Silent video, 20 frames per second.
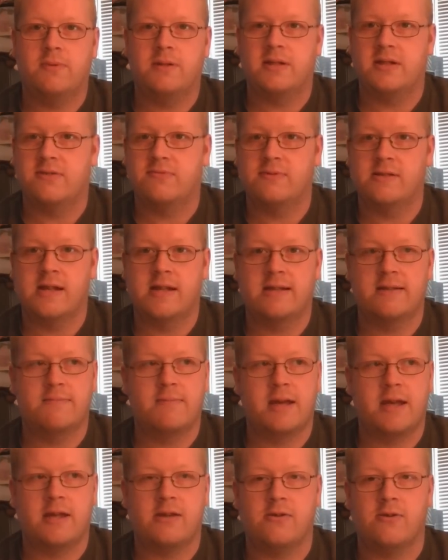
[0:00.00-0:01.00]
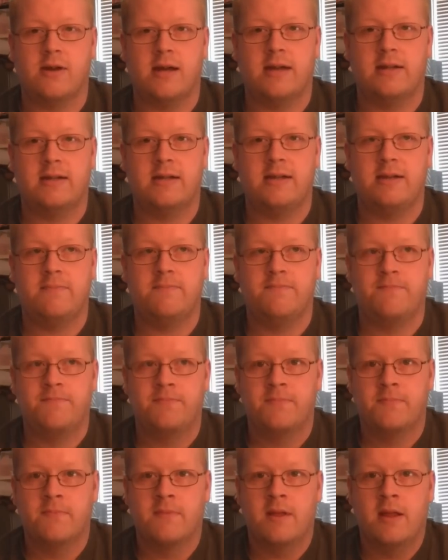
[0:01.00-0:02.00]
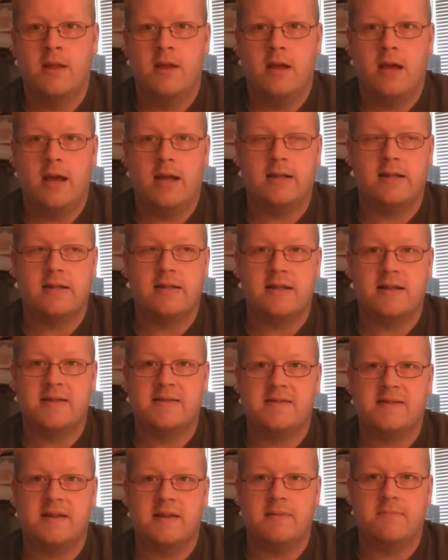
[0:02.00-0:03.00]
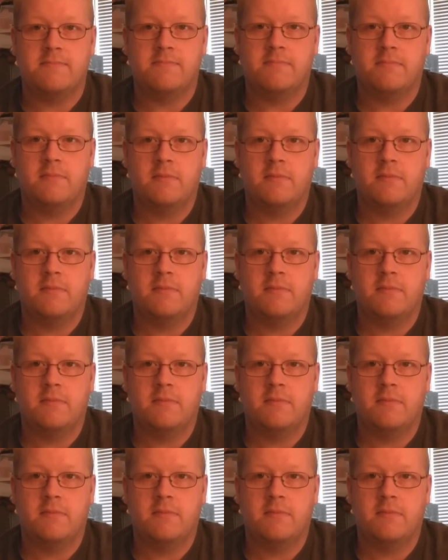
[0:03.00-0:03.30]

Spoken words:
but this one had the manual, had the disc, and